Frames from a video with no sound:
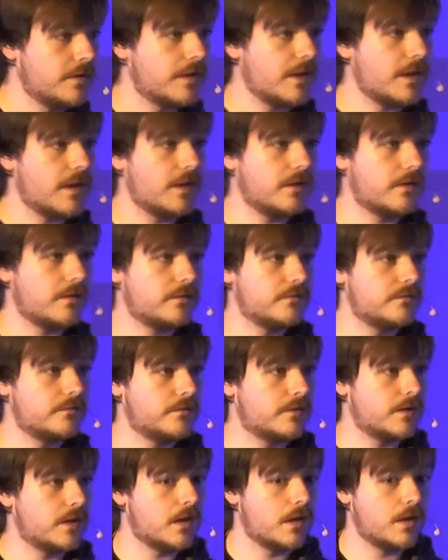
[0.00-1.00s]
And
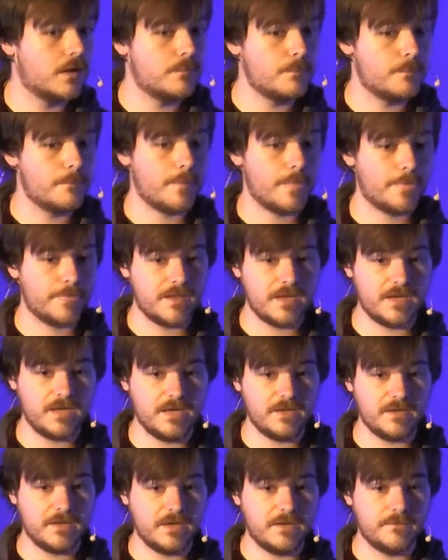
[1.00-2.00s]
um, and
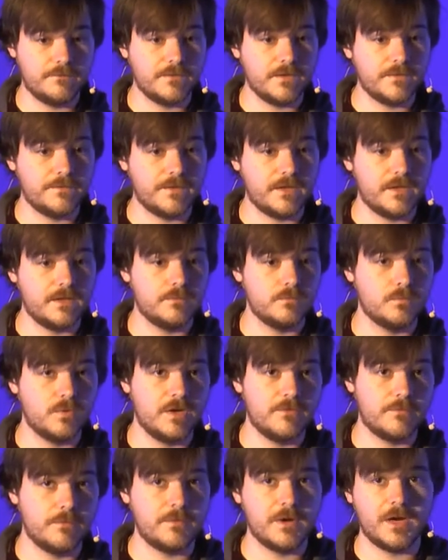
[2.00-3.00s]
I, I felt that
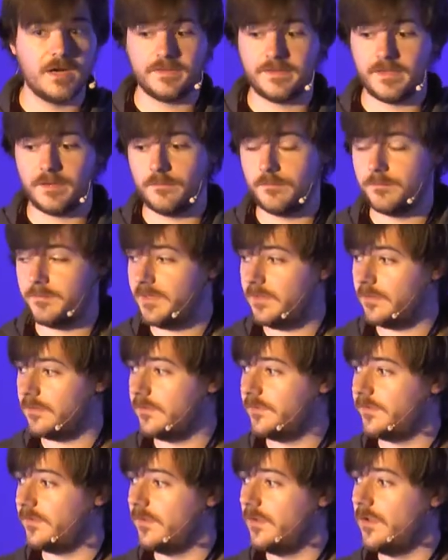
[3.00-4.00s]
whatever product I would
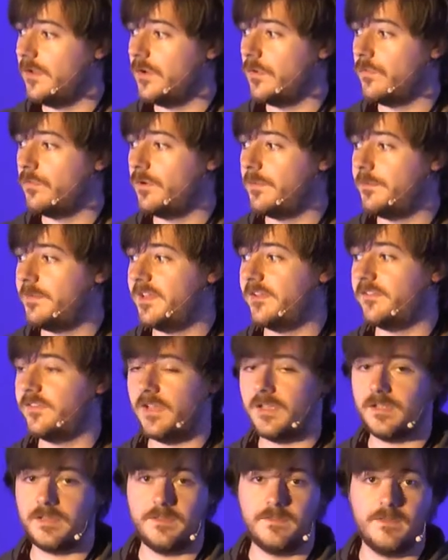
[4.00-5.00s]
build would be
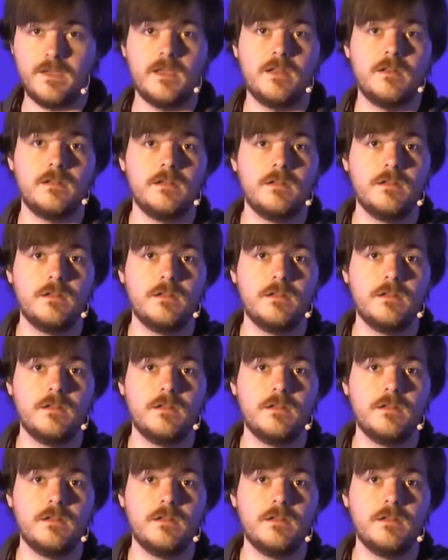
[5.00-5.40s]
exactly that.